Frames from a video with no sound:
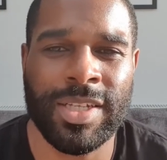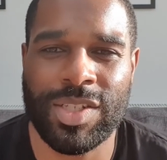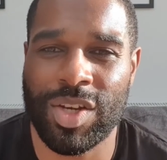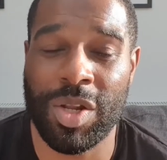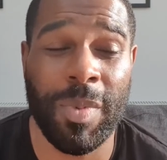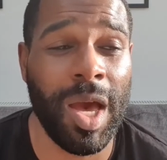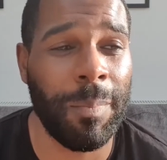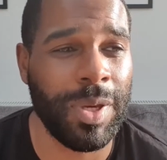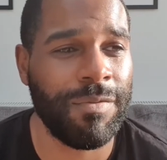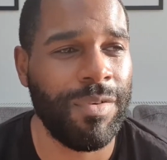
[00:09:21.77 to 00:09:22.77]
It's going to be a
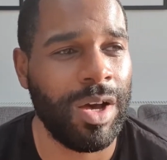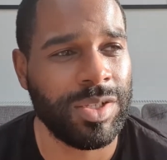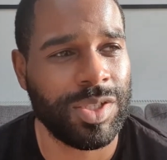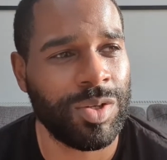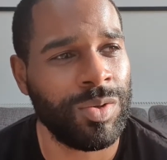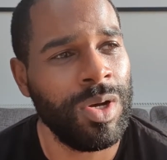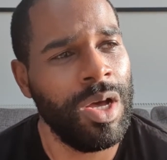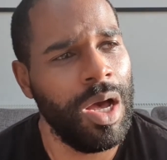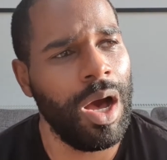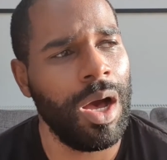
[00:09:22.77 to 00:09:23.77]
big fight still.
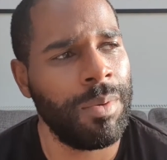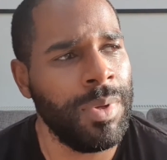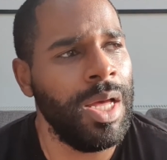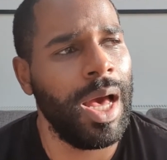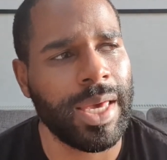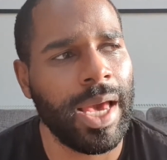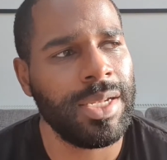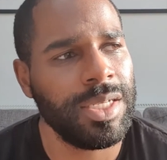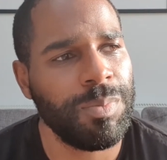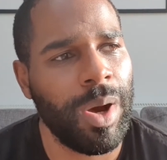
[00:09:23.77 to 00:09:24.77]
Um, again,
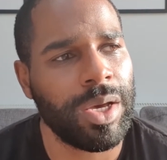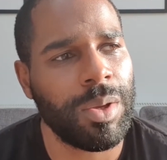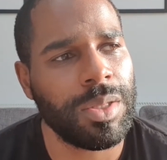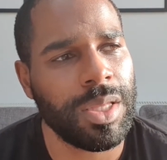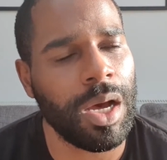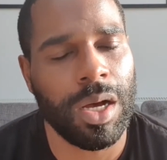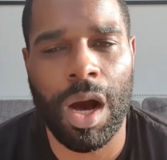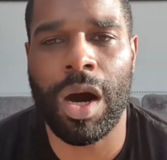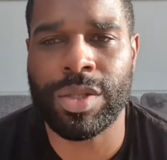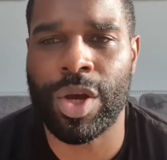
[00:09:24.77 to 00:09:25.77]
this might
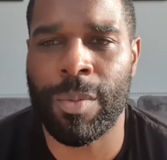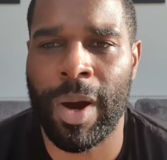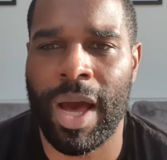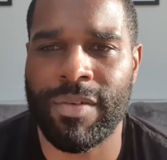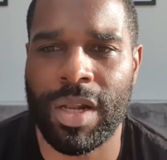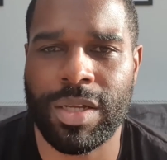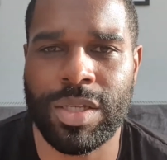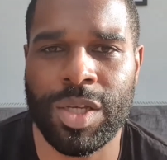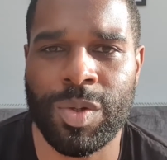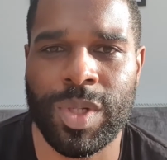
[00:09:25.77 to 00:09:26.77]
cardio might have a lot to
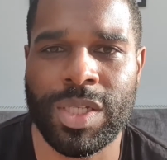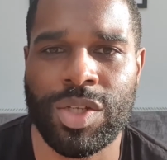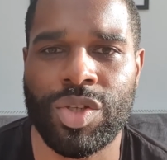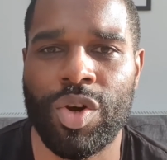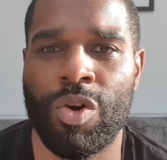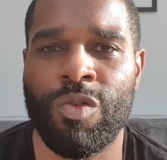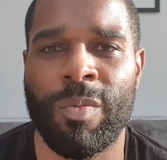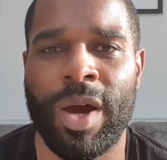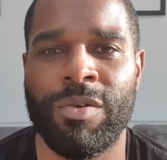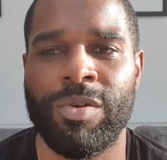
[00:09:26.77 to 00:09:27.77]
do with this because Yoel
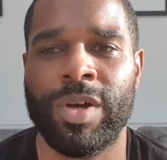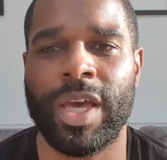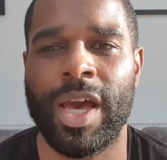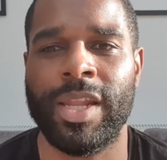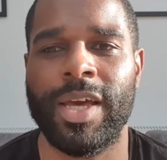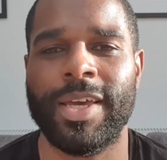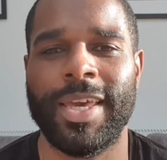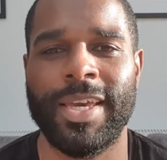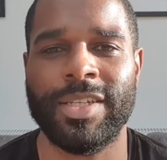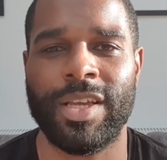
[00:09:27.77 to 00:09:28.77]
Romero again, a
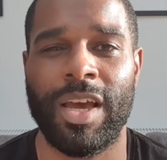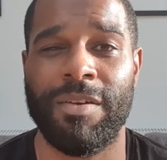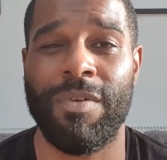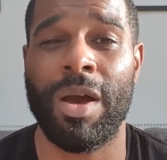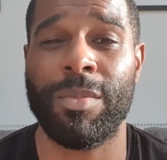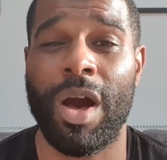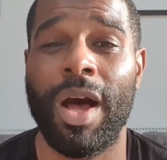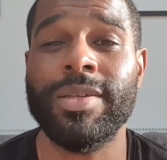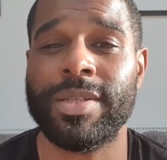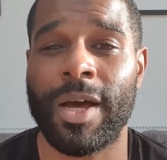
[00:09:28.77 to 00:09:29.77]
geezer. If I'm
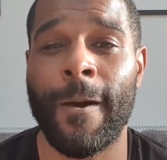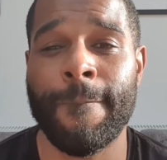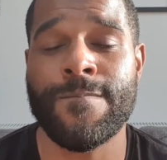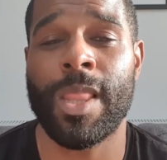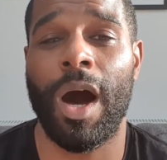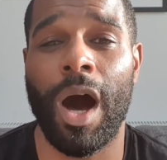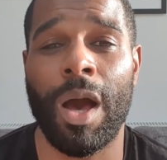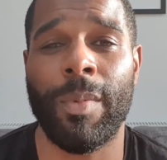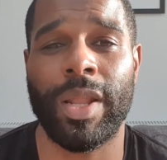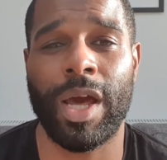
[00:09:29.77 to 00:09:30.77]
Costa,
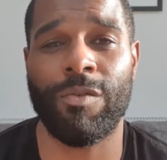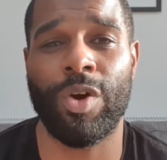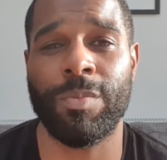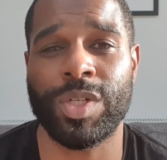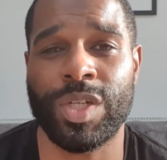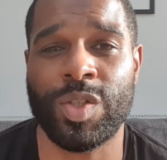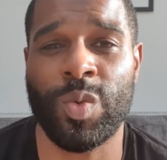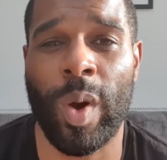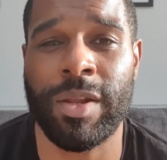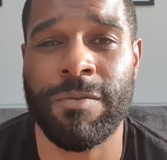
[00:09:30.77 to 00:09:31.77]
I'm on that row machine
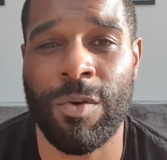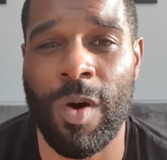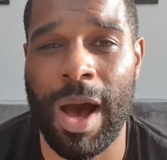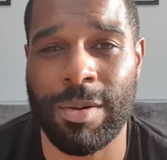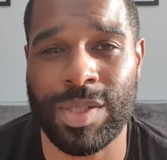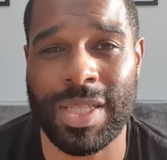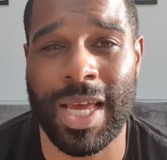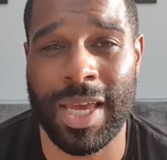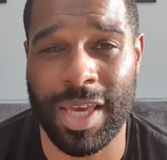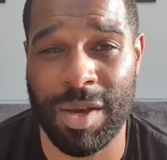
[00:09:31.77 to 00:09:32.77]
24 hours a
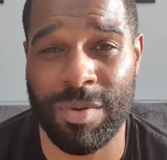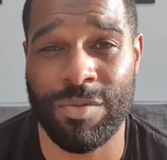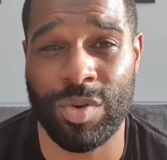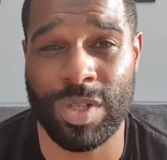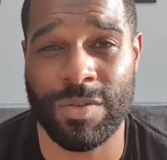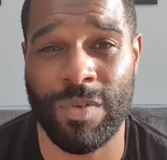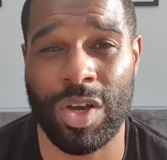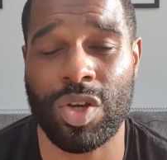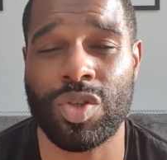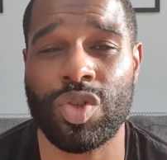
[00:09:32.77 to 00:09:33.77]
day, yeah, before this
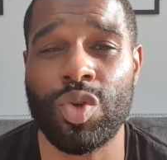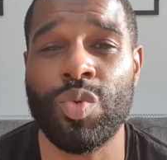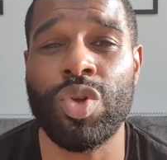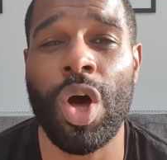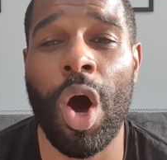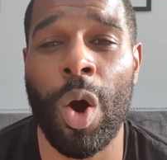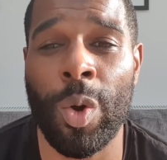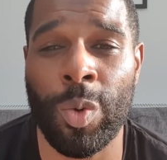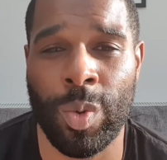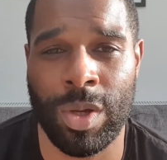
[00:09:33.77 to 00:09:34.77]
fight. Because you
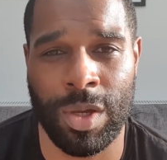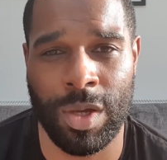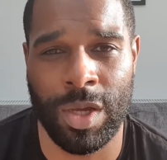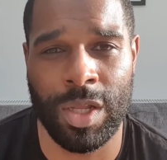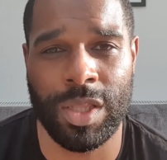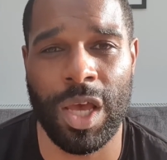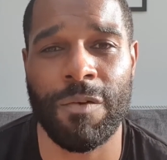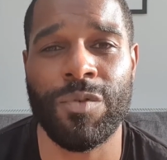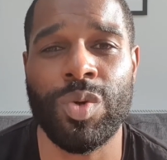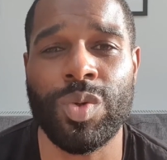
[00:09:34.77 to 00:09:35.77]
know that
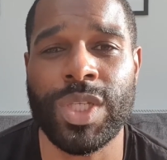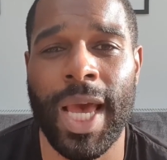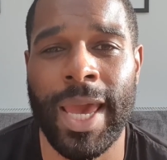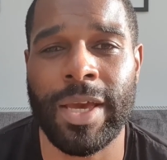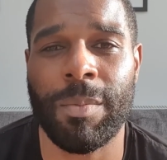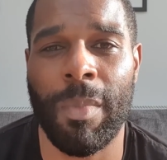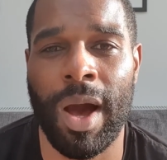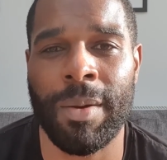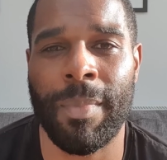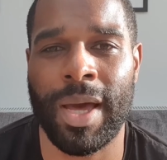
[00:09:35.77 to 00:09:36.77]
if you take
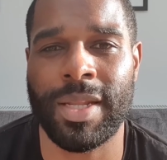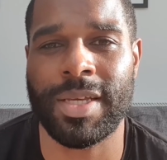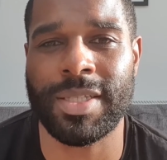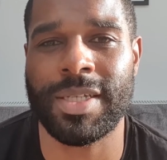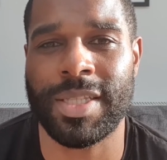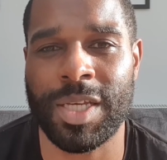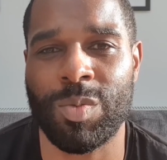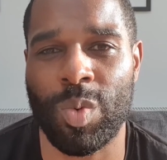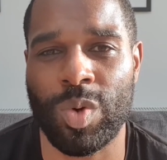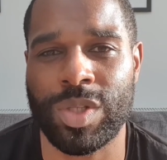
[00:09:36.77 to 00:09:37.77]
my man into
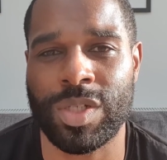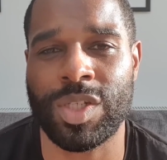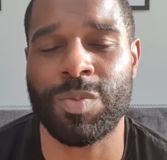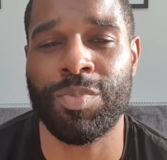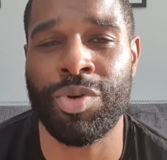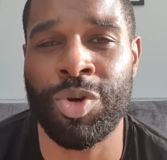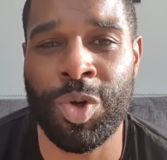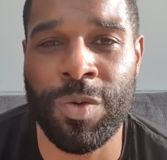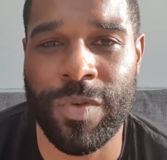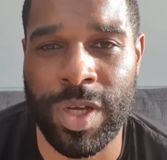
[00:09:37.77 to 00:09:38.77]
deep waters, he's
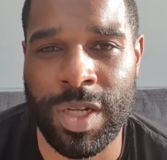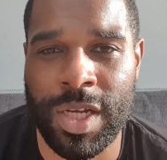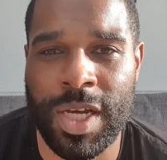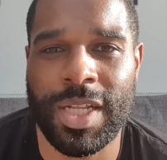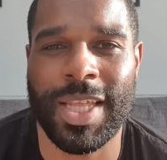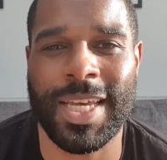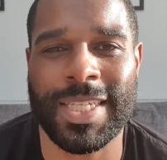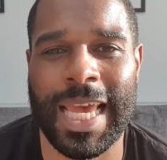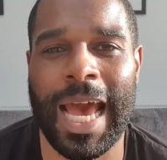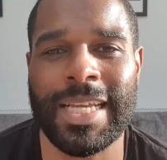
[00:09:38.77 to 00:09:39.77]
proven that his
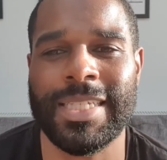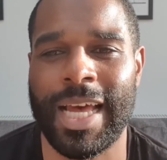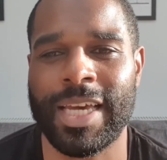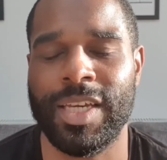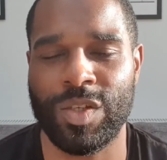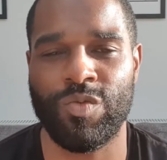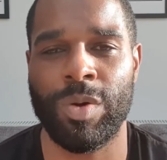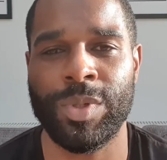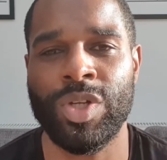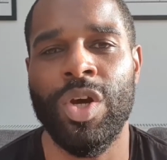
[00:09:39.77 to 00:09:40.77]
gas tank is
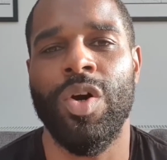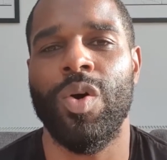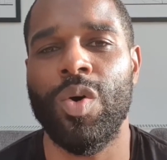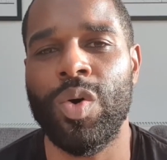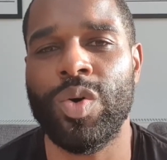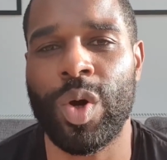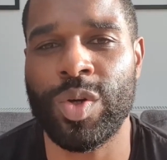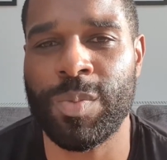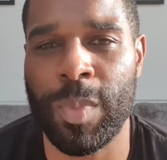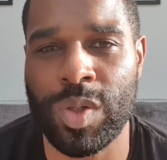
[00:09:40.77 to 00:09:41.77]
rubbish. All
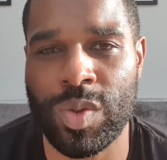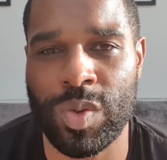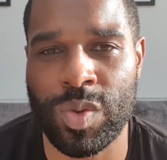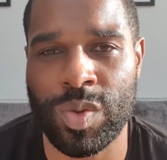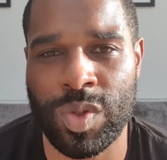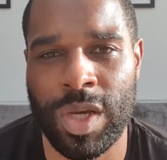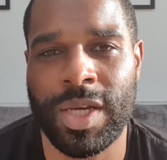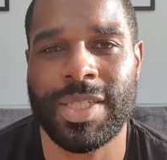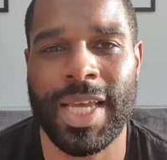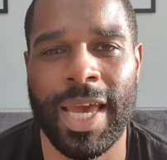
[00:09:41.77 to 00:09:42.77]
those muscles
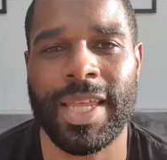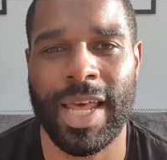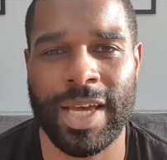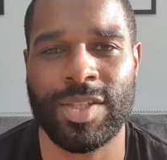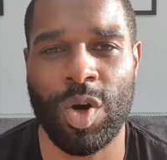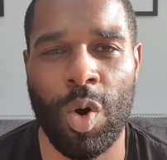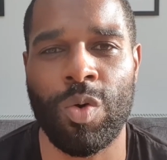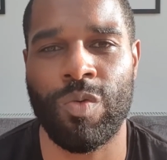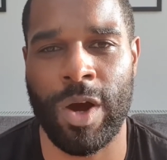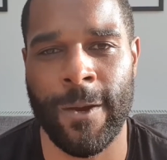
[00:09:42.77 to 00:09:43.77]
take their toll,
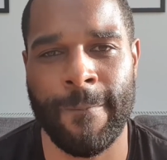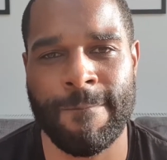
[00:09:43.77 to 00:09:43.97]
right?